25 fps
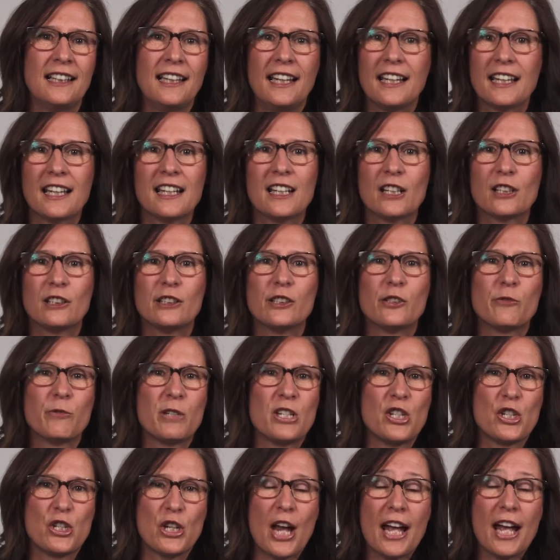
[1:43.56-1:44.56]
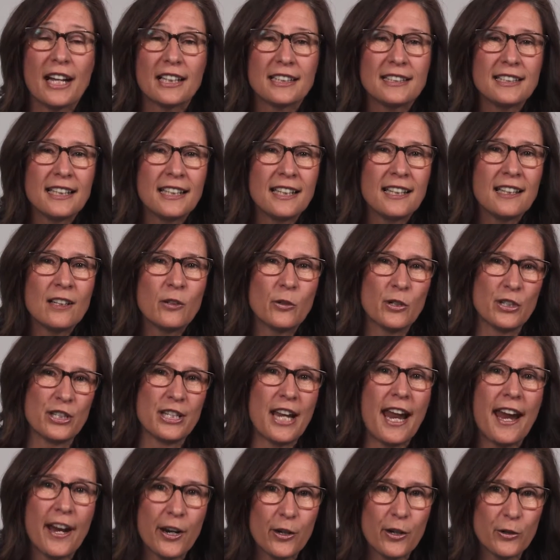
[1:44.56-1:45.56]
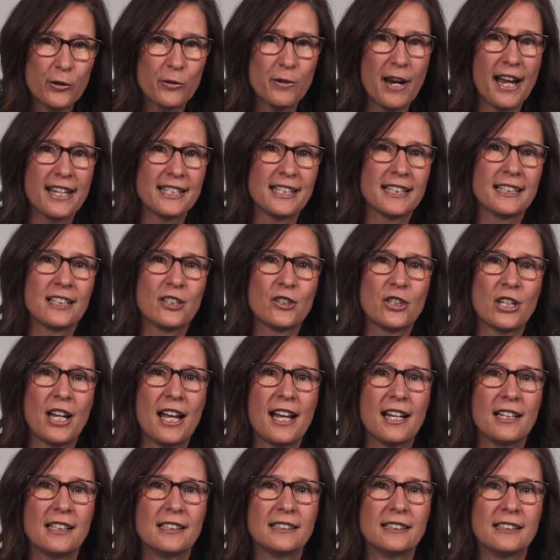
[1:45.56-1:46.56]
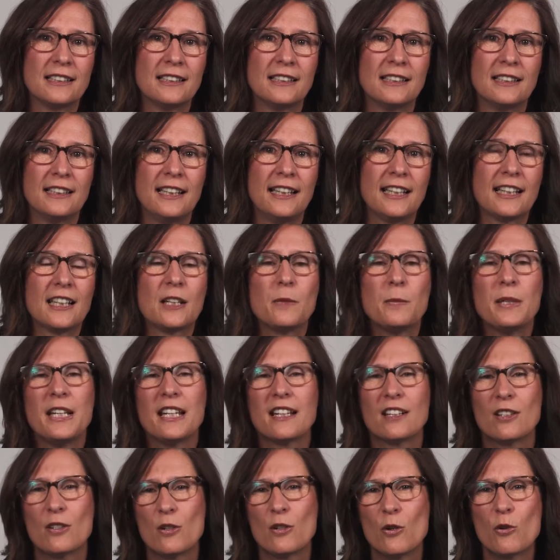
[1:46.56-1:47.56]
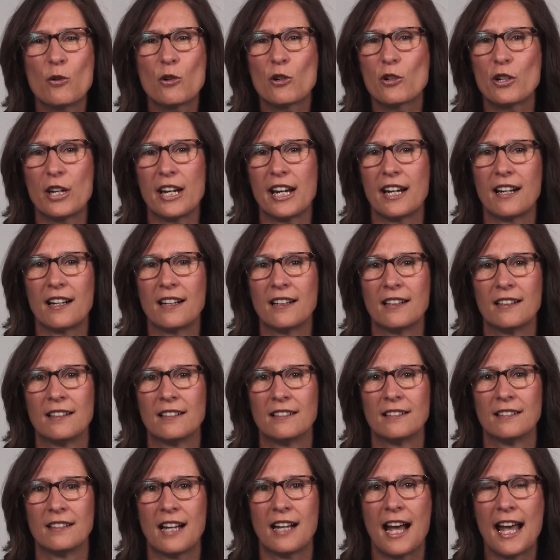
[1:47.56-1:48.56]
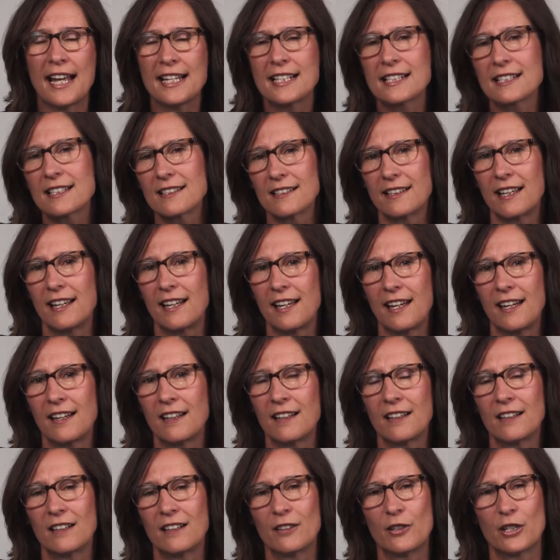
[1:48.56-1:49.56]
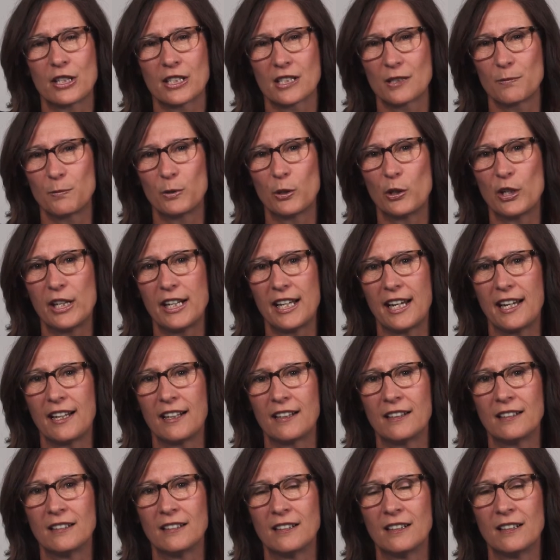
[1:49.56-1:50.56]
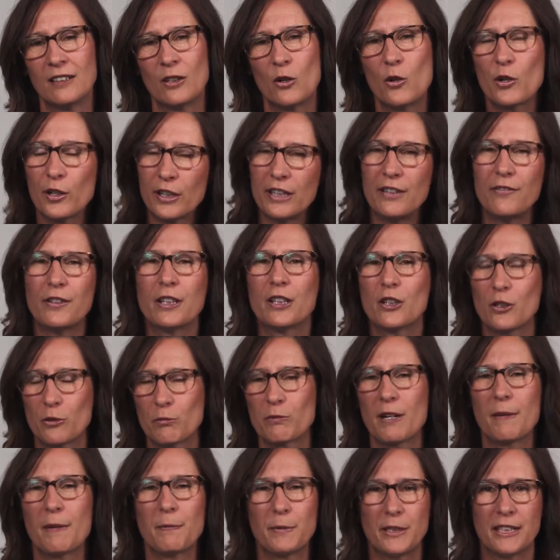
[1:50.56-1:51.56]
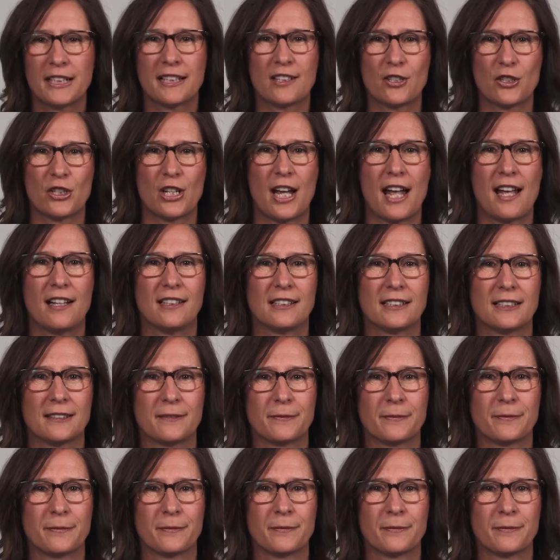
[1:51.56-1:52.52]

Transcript: It can include rejecting or terrorizing the child. It can be ignoring, isolating, or exploiting, or even corrupting a child.